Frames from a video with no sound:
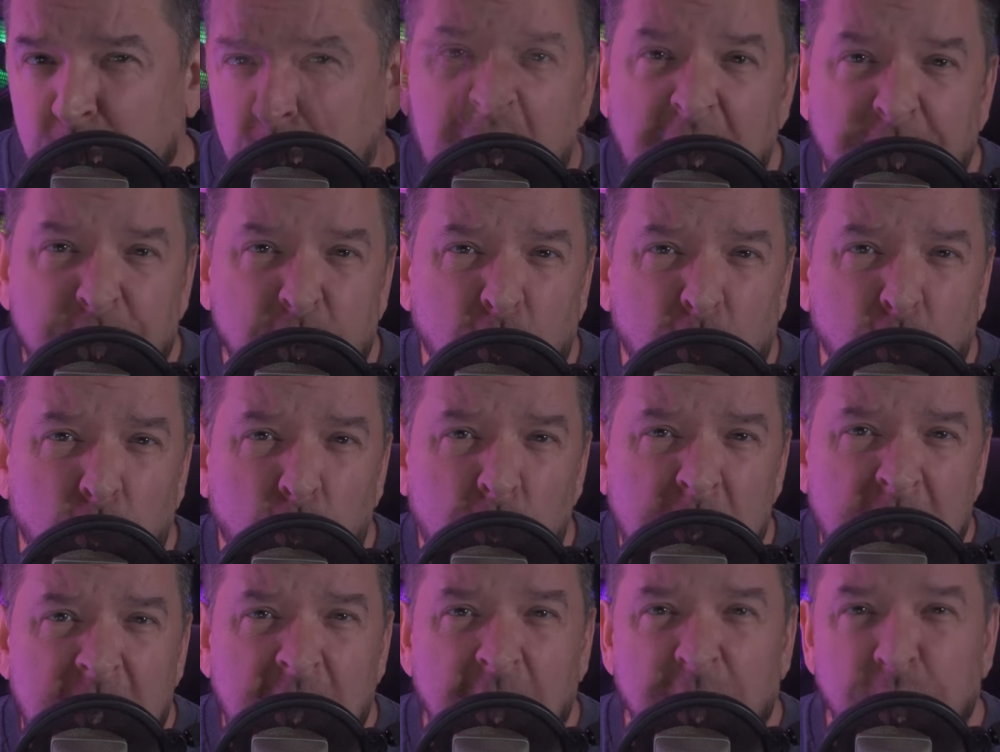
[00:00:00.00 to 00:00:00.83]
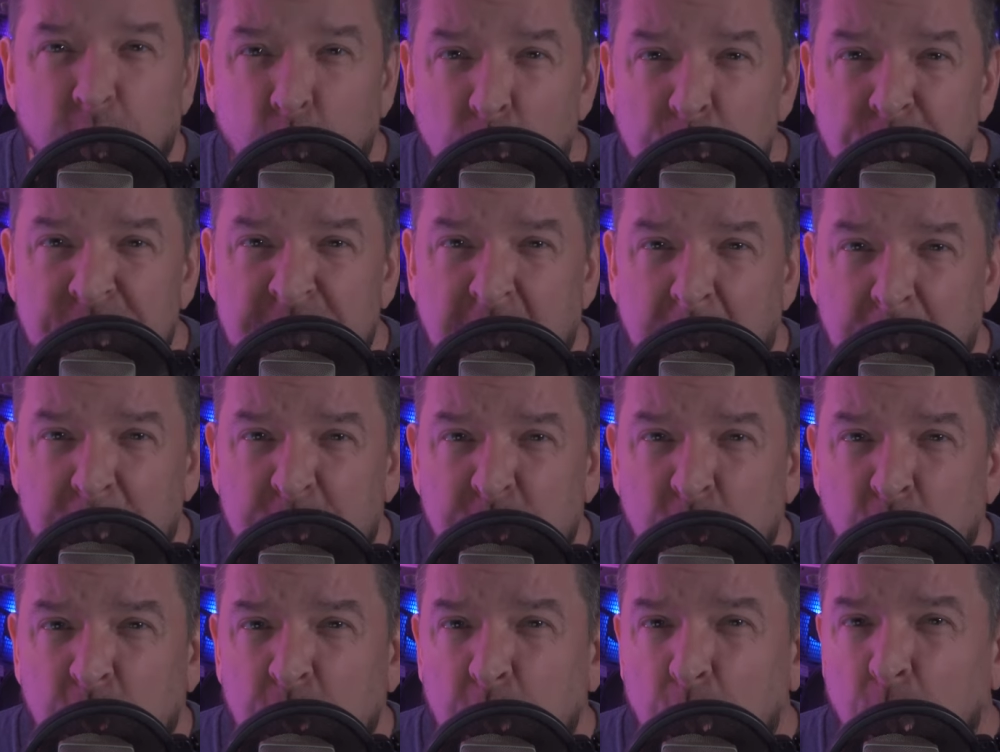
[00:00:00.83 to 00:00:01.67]
After a week of room
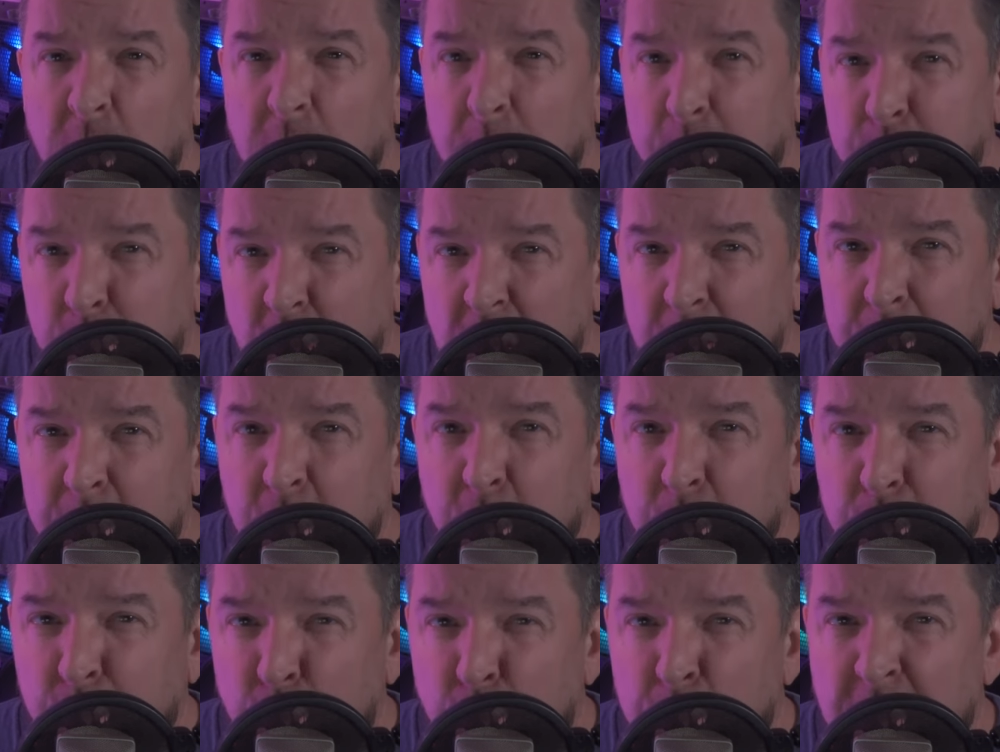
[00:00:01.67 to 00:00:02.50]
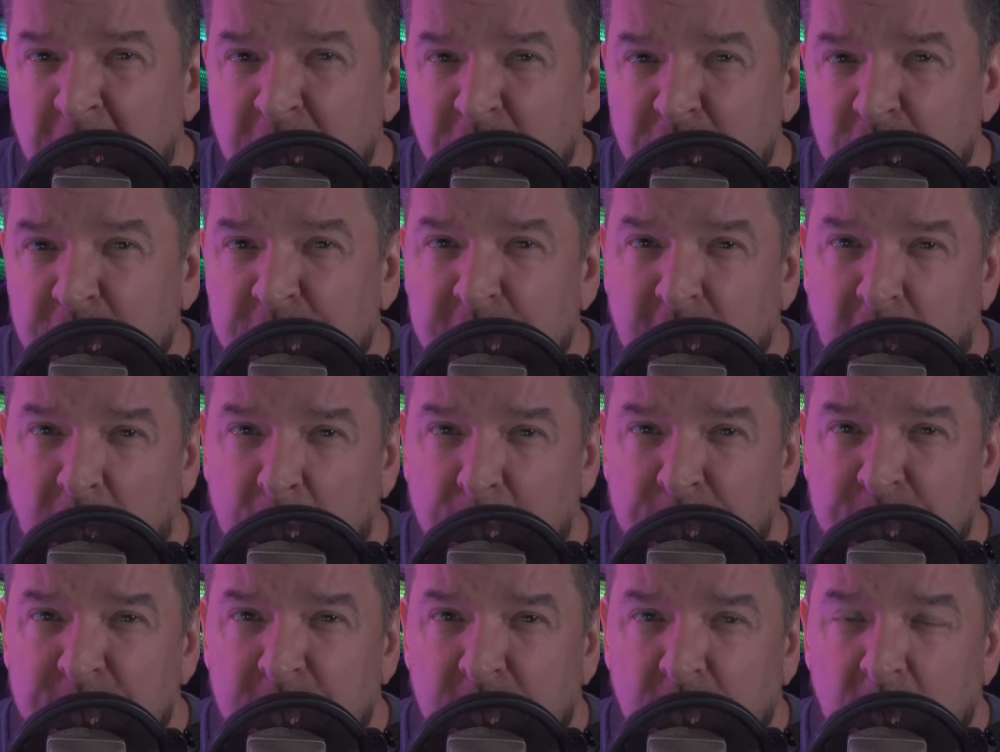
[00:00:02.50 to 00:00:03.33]
temperature, you want to prep your brumation
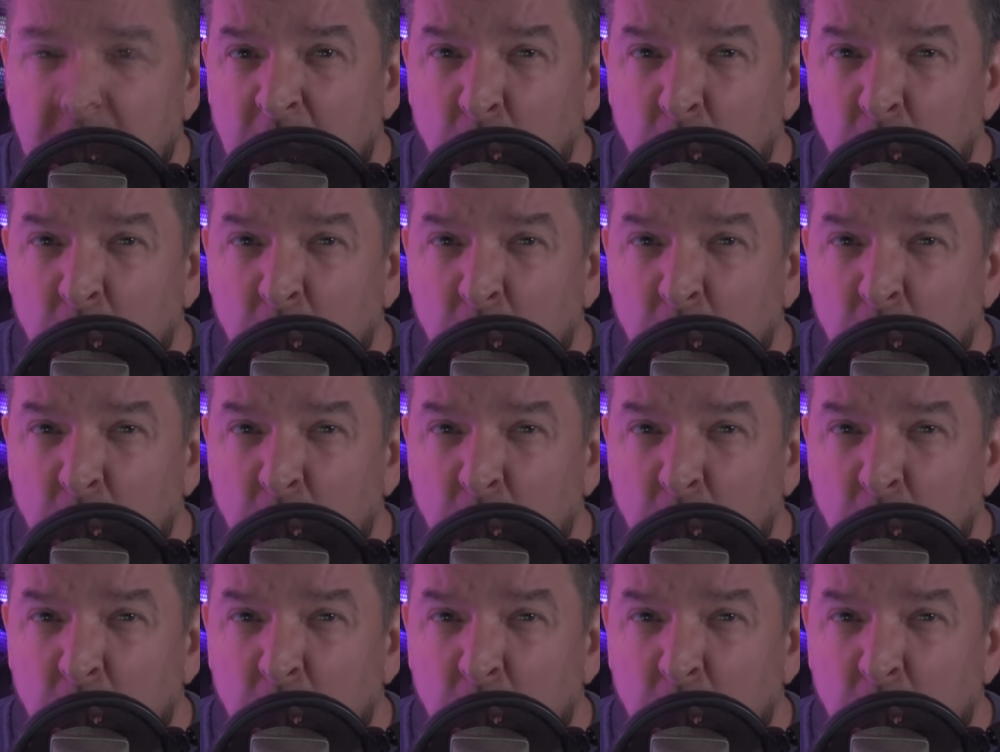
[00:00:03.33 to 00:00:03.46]
tubs.